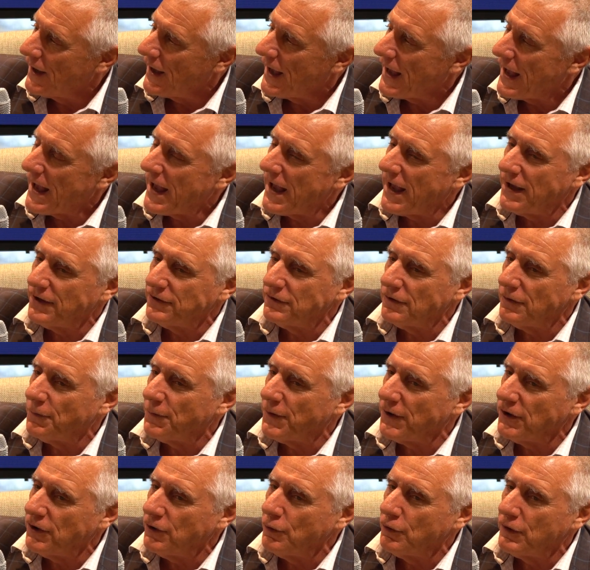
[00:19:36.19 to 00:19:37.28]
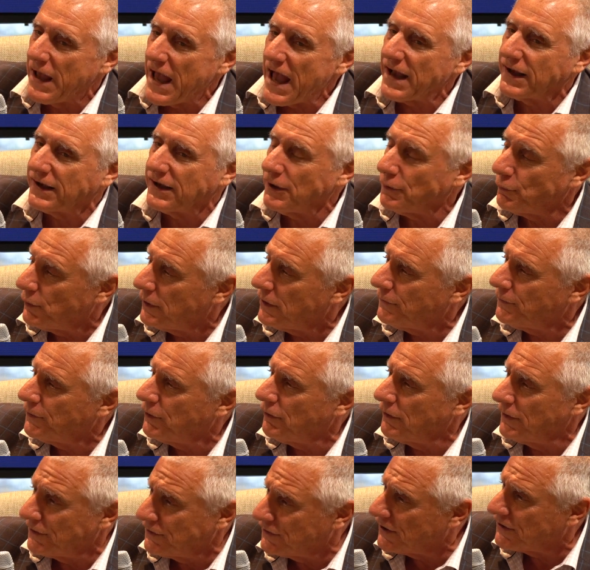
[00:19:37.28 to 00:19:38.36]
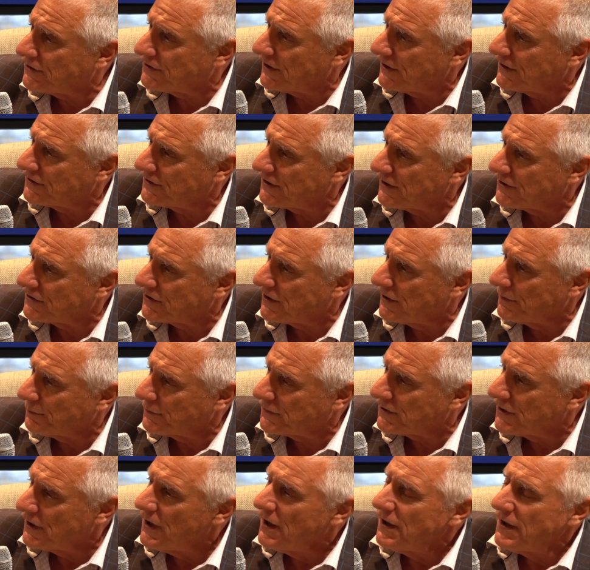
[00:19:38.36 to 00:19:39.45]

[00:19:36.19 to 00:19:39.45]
and that you can't get rid of your existing systems